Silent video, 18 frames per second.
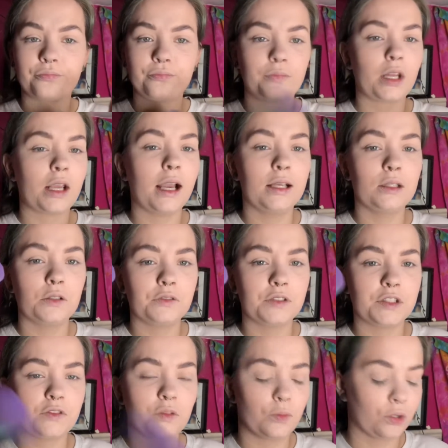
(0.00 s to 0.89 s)
I love this
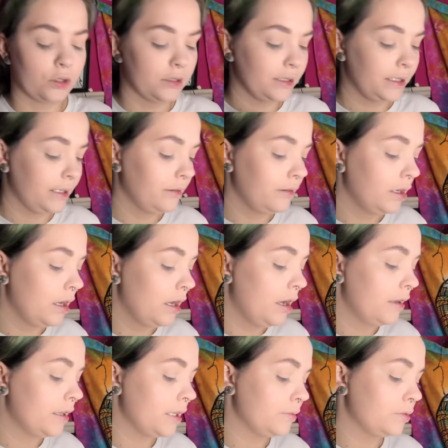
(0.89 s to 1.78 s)
for bronzing.
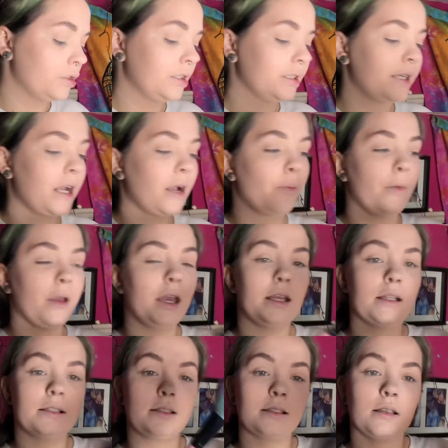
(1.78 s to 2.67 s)
I'm just going to take a
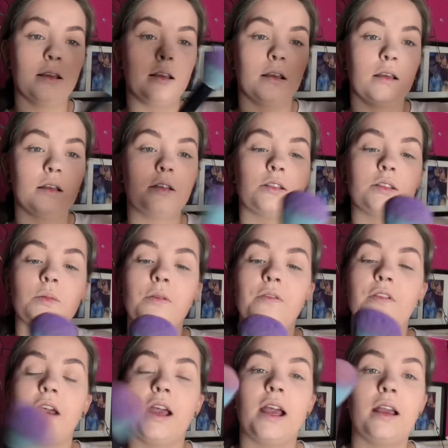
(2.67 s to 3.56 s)
bit. To be
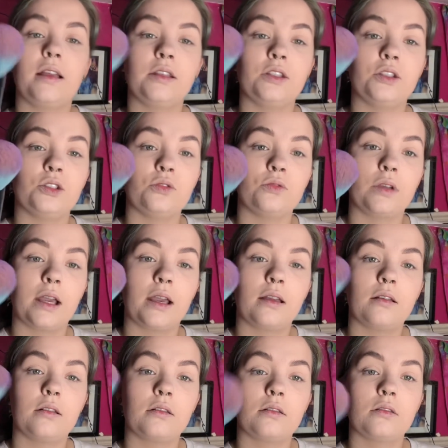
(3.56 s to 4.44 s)
fair, you do get
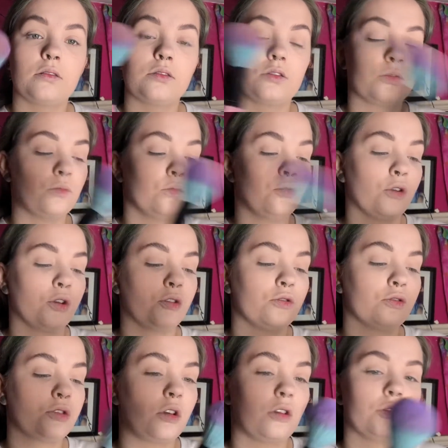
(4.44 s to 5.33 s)
some
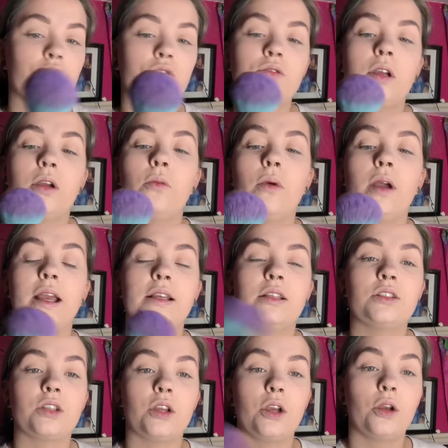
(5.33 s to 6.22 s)
product on straight away,
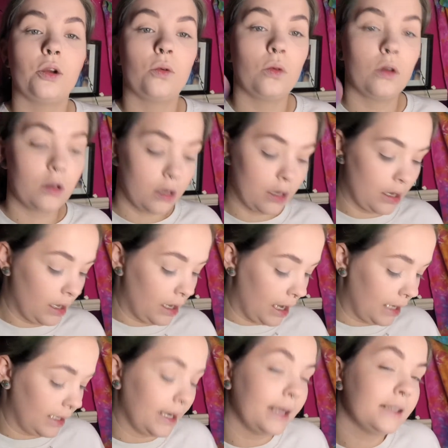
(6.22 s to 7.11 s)
so I
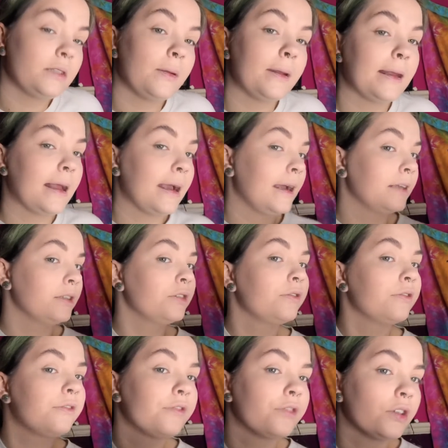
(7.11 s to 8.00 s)
like to be light-handed at
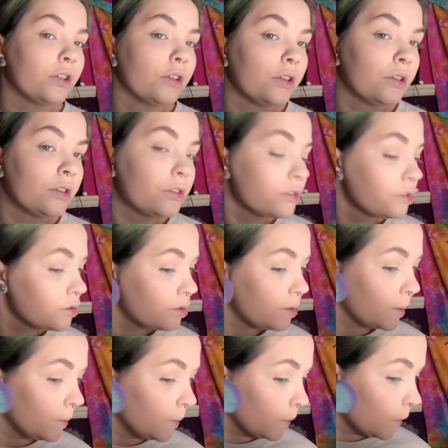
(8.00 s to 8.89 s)
first,
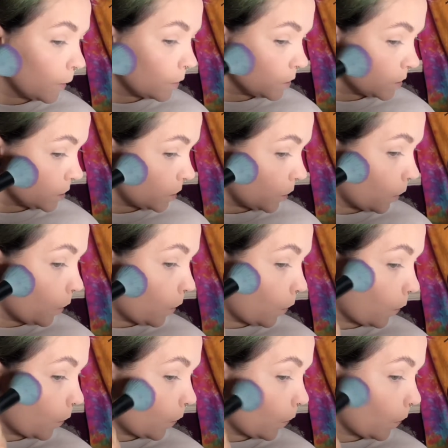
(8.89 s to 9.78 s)
and then I'll just go
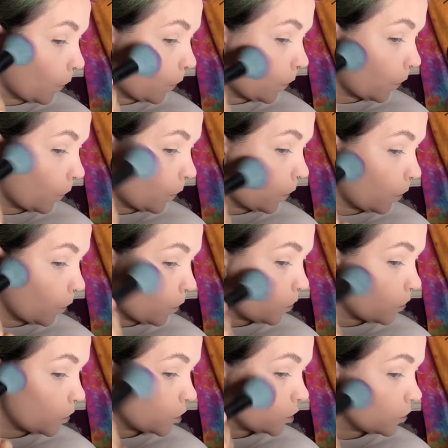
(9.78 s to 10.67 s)

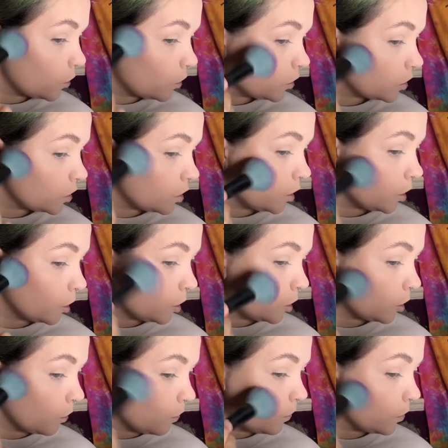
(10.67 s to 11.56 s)
small
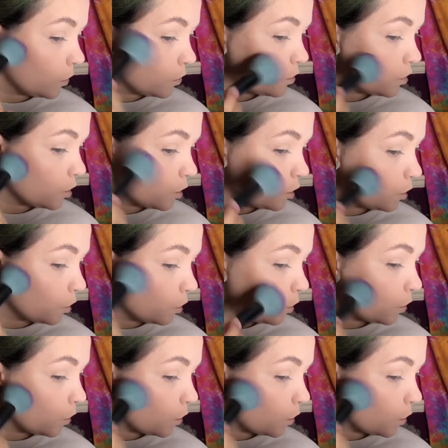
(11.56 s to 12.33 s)
circular motions.